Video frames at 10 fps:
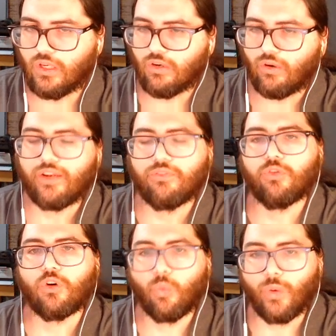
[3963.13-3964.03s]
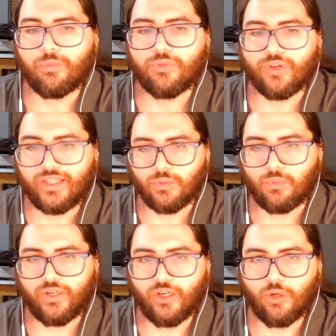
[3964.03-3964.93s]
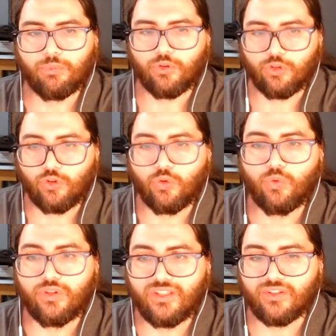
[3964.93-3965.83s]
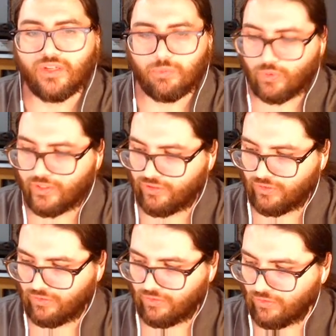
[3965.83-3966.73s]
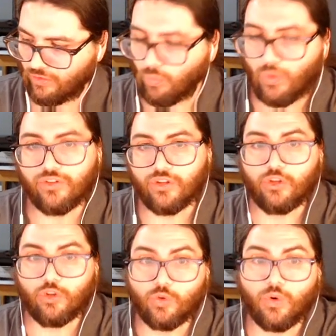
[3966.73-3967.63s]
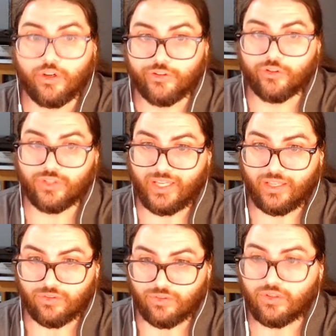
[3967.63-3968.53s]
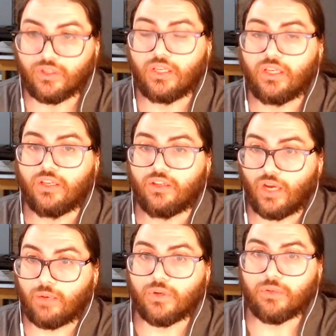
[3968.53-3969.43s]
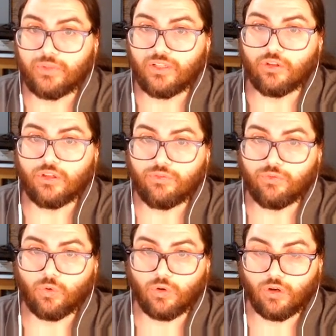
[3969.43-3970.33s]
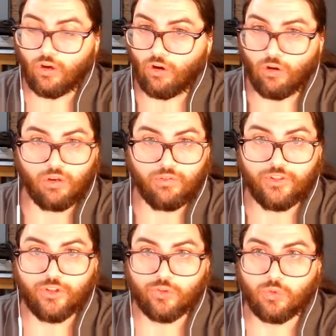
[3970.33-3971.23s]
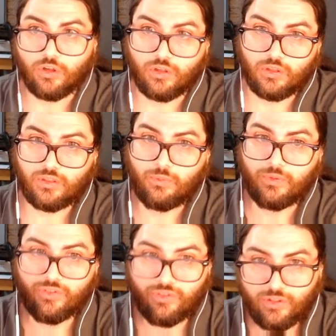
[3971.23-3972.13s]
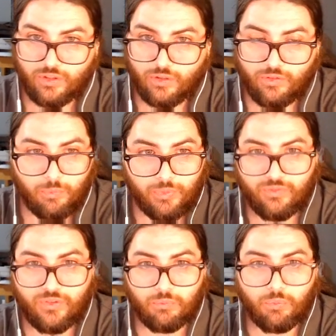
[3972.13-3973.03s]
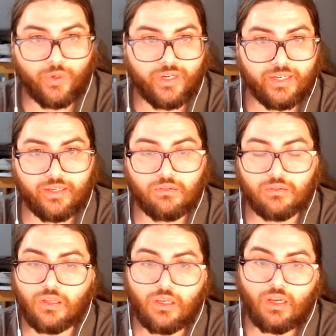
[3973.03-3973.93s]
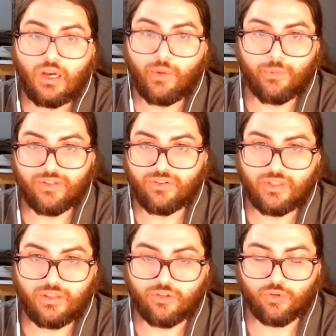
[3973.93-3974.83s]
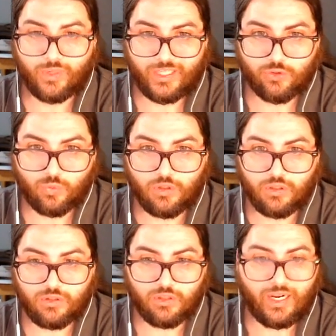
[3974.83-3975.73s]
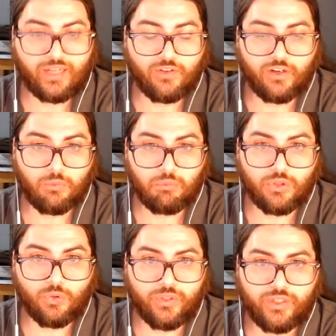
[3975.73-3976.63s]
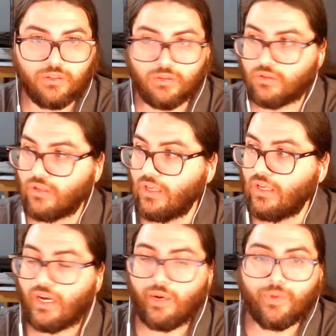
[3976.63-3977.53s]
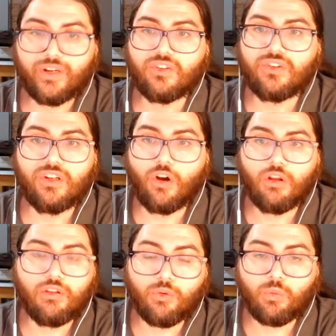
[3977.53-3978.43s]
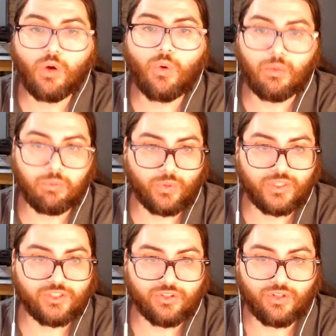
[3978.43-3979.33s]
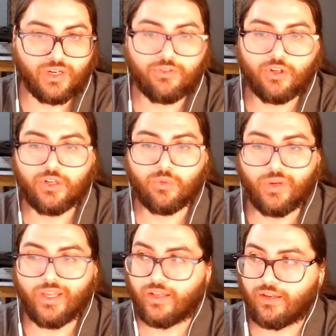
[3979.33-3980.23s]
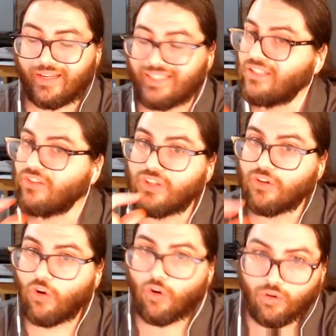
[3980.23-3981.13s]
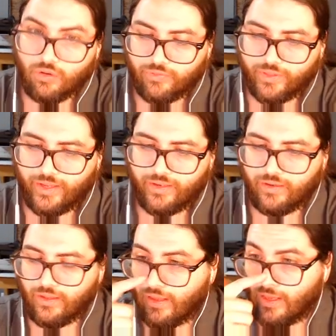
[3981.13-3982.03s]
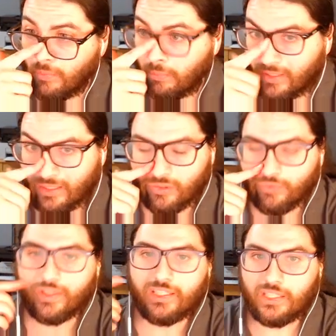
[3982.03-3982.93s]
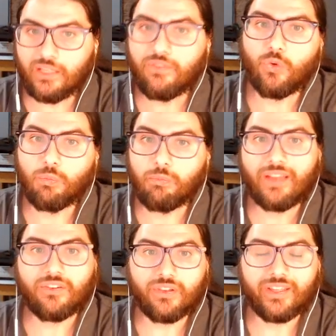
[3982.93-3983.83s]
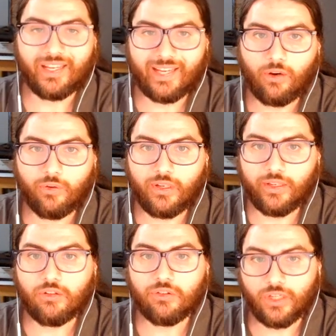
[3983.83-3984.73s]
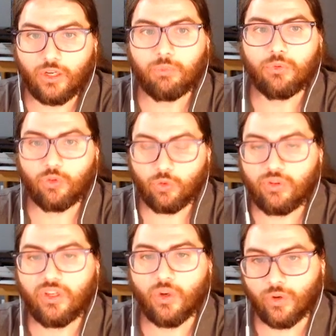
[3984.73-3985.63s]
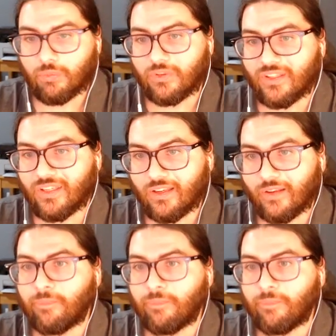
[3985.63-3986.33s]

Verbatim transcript: right, for a website that will help you do these operations. The ones that you do on your test, I'm going to be looking for all of this work. I want to see the, the pivot pointed out. I want to see the scratch work that I have done in blue here. I want to see all the row operations that I've done in red. I need to see all of that because if I give you basically a calculator to help you do the arithmetic,